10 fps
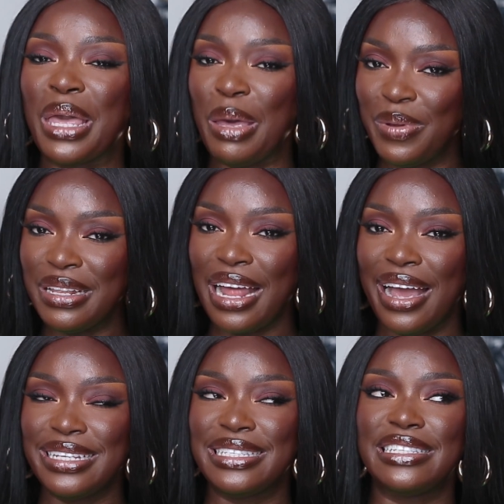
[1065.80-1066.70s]
Keep it
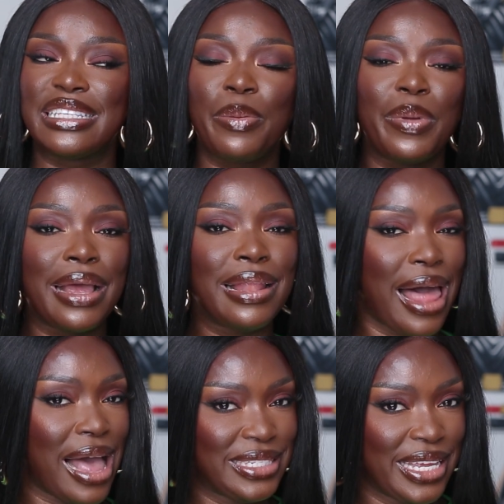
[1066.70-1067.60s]
nice. Let's keep it
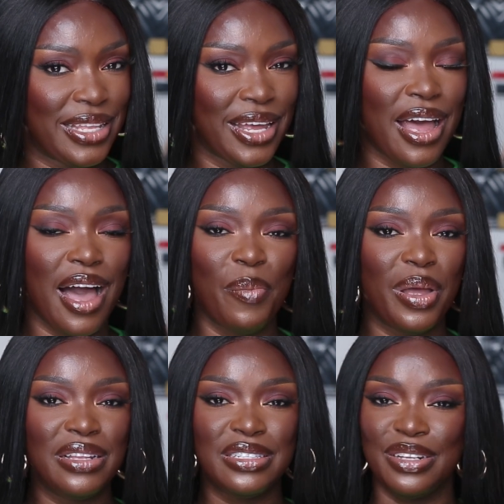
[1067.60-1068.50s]
classy in the
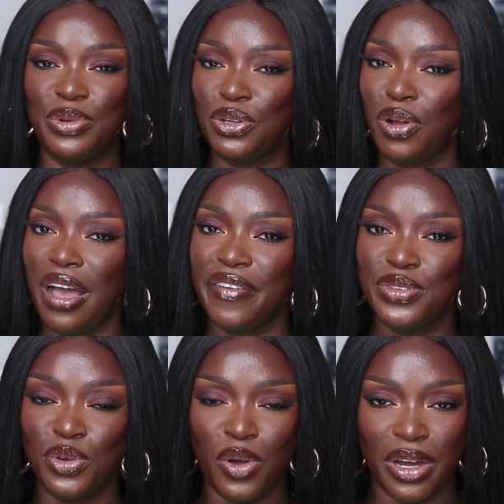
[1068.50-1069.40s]
comments. We don't
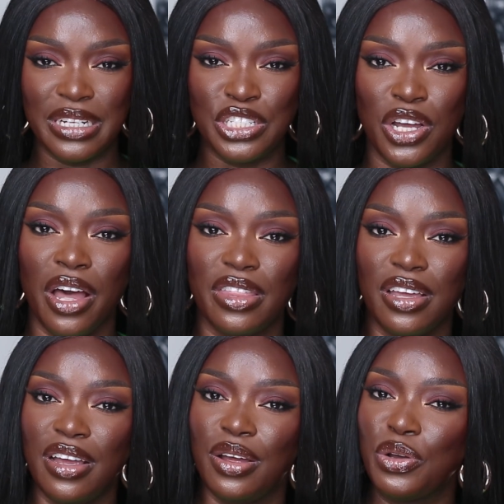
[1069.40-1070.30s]
have to go at each
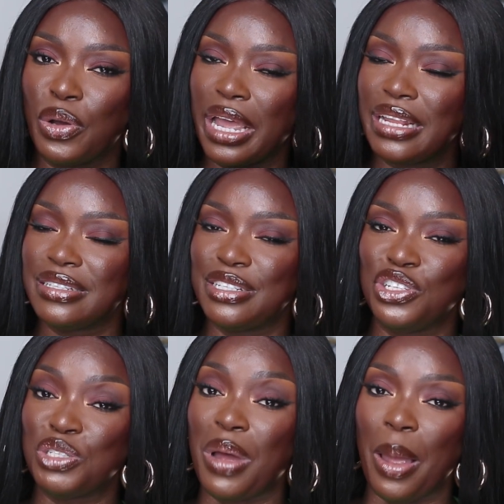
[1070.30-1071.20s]
other, okay? This is
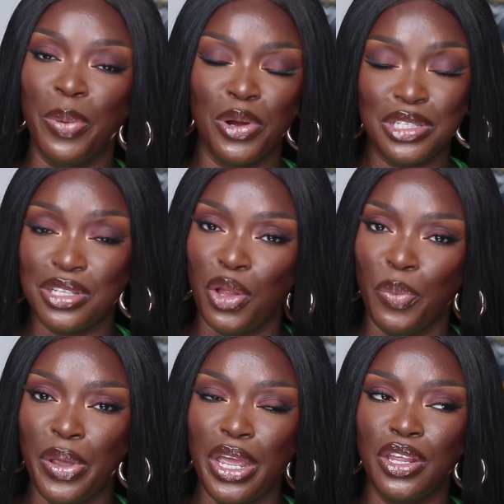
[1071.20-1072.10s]
just my personal
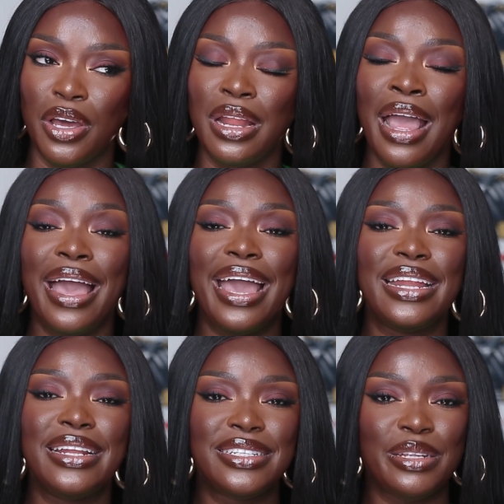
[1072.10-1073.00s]
opinion,
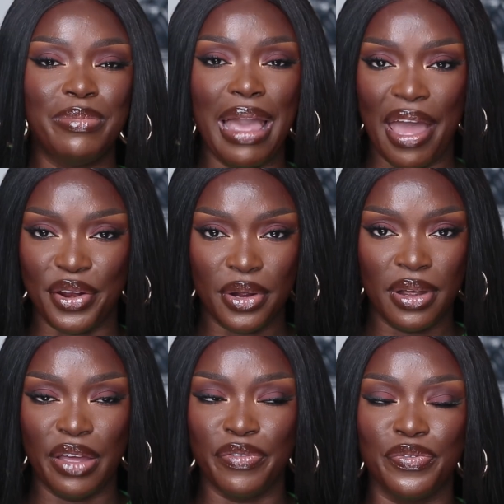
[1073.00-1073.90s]
and it doesn't
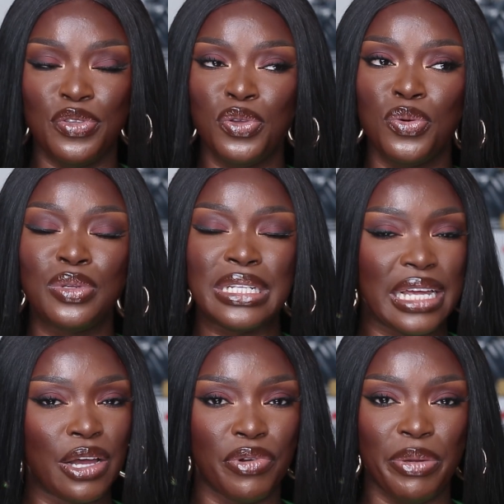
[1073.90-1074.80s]
matter if you
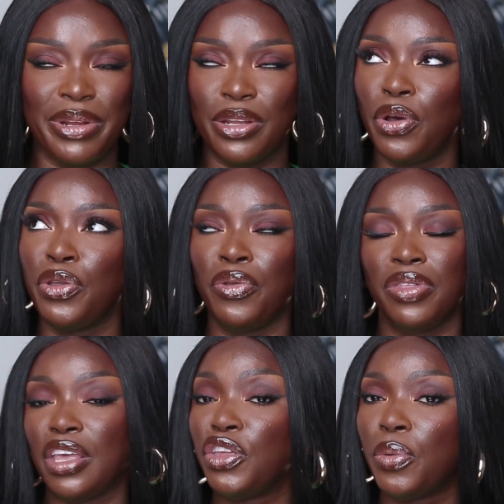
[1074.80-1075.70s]
disagree with it or you
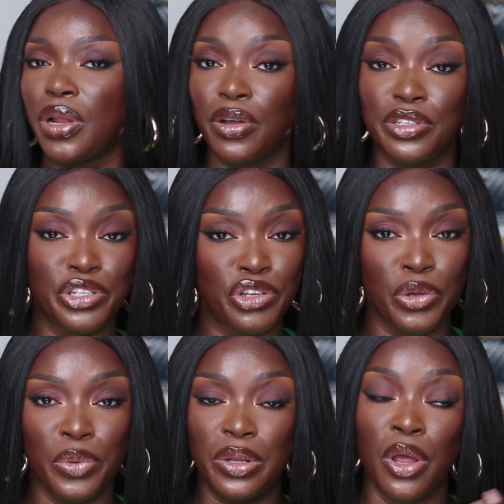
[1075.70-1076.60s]
think you want to
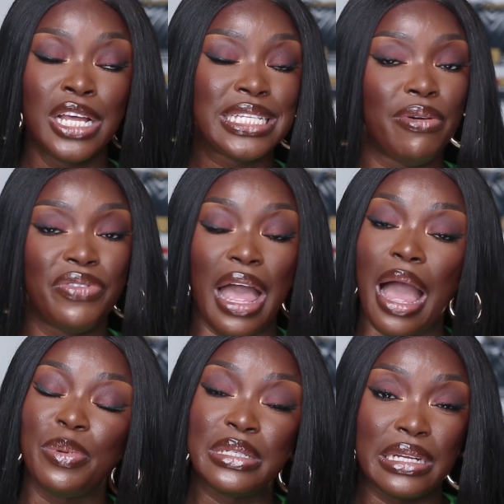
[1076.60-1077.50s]
continue with some of the
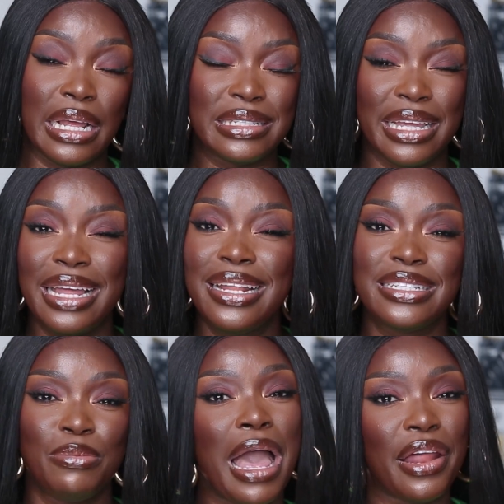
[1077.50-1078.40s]
habits that I say. It
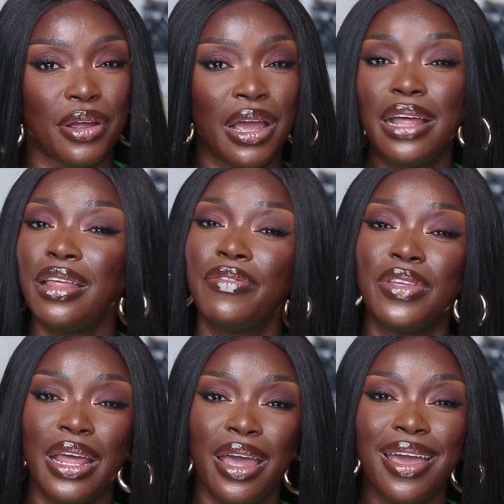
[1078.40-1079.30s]
doesn't matter. At the end of
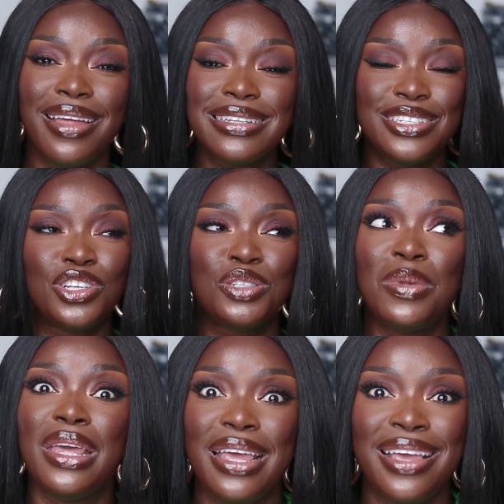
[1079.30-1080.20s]
the day, this is just
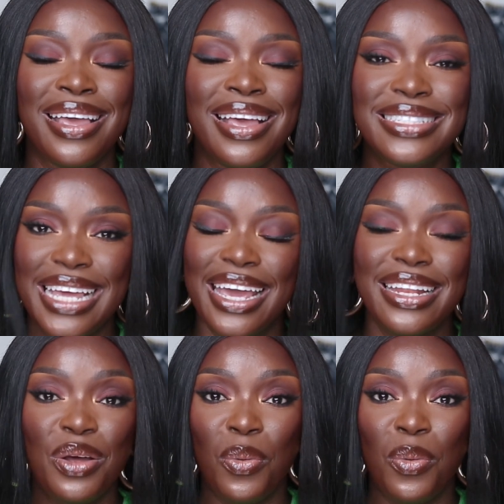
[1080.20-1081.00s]
me saying